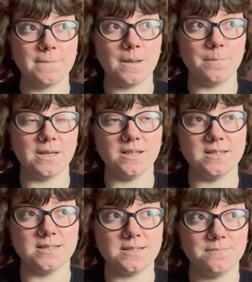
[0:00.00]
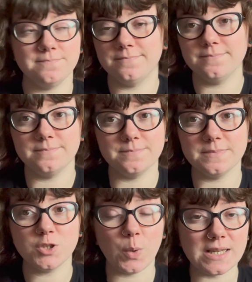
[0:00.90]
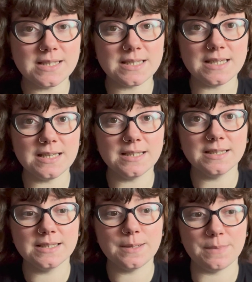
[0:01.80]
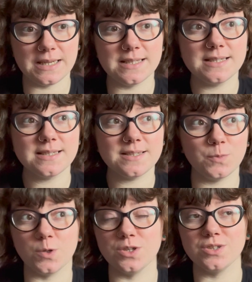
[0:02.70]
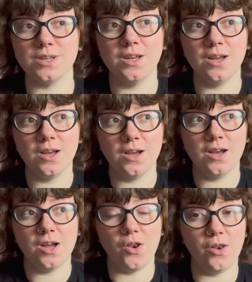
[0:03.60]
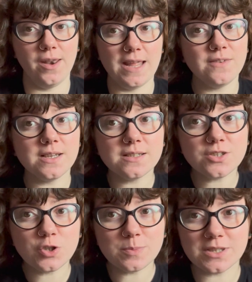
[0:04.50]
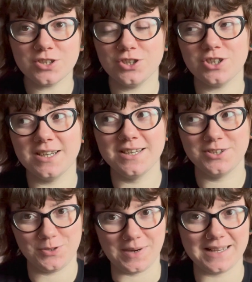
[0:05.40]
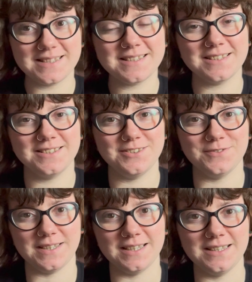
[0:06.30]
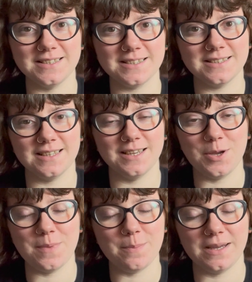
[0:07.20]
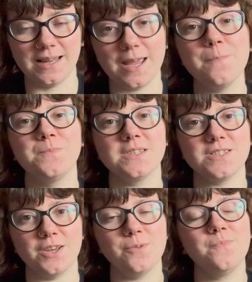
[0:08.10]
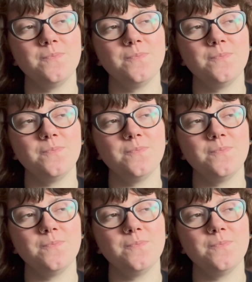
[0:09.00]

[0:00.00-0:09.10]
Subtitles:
because 20 minutes was never too much to ask to find in my day. So